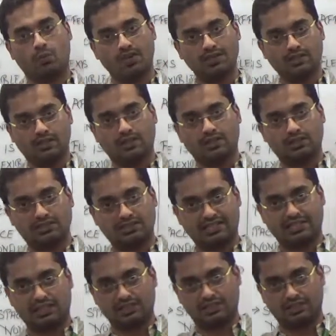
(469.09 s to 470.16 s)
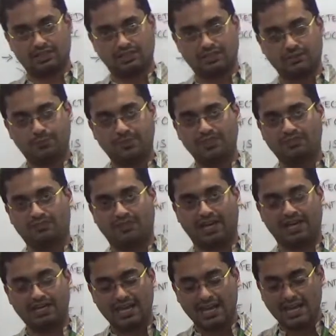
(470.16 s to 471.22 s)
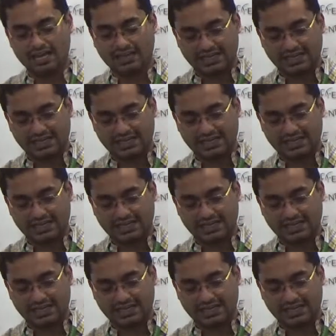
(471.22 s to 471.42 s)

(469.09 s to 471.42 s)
with the speed of light,